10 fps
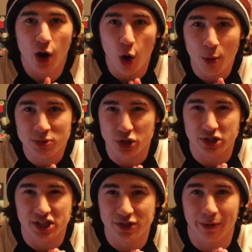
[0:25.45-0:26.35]
home
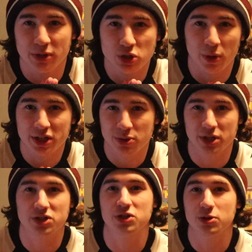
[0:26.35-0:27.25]
jerseys from the
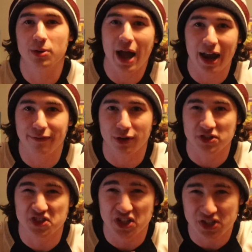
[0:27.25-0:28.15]
2022
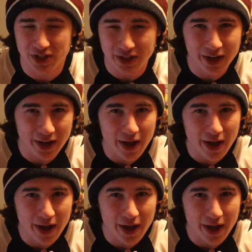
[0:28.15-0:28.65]
NFL season.